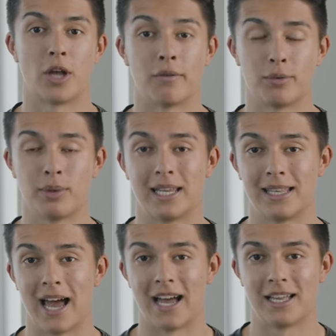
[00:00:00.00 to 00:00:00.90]
So after we
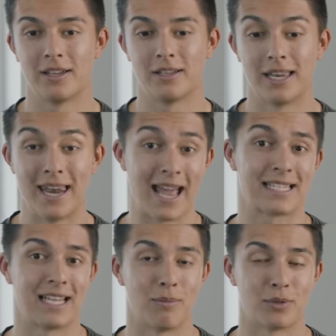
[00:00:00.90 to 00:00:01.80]
did that, the
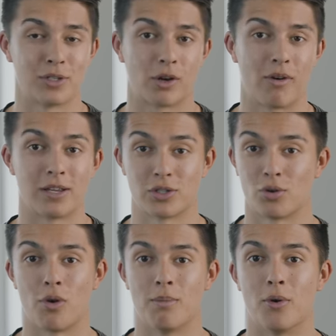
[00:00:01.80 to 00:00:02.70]
next step was to create a
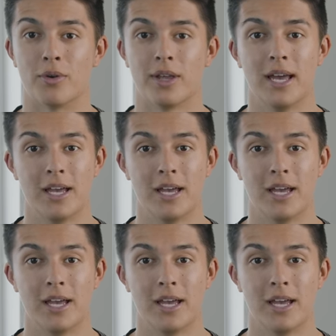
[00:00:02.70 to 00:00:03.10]
storyboard.